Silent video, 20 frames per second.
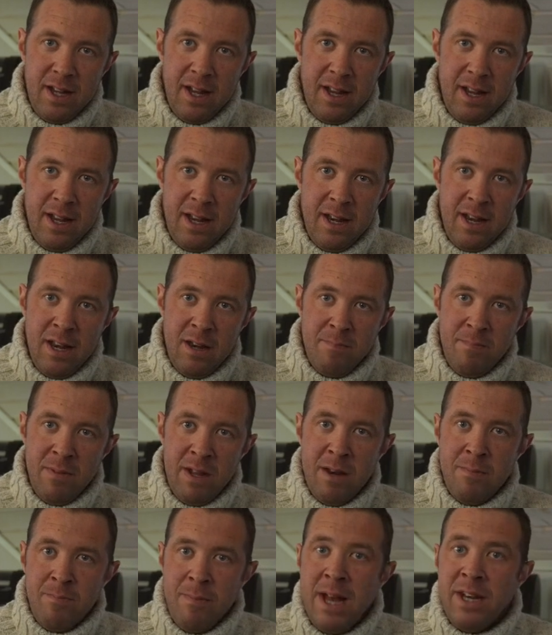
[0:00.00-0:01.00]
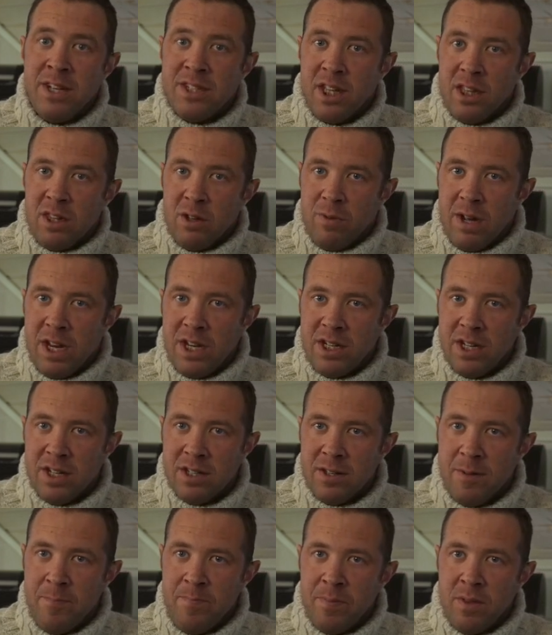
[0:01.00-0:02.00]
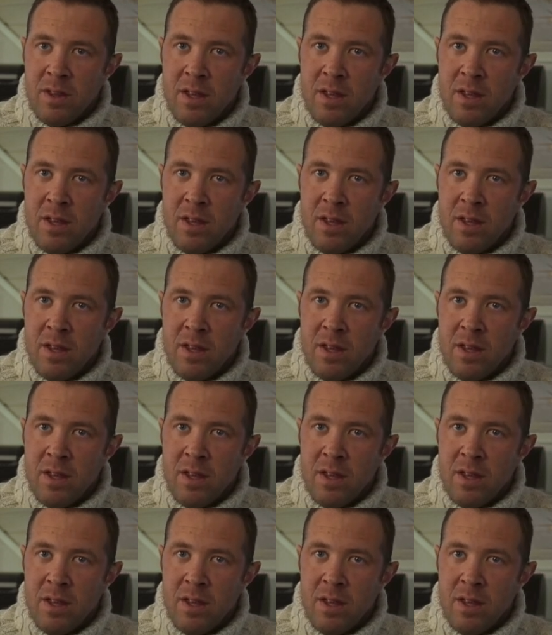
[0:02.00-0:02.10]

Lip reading: in many situations.